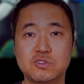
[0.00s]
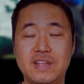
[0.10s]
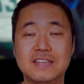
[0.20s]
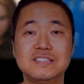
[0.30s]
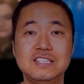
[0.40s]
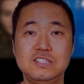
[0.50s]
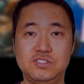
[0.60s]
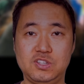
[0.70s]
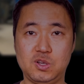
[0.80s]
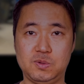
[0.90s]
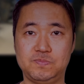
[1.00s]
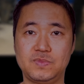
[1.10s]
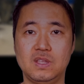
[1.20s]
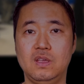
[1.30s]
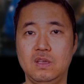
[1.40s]
and easier.
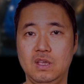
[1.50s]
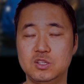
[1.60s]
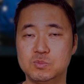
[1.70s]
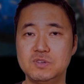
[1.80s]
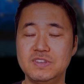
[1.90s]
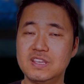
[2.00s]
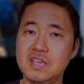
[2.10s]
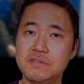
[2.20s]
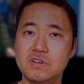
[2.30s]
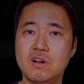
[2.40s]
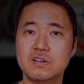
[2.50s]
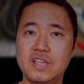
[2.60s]
In the movie, Kevin Hart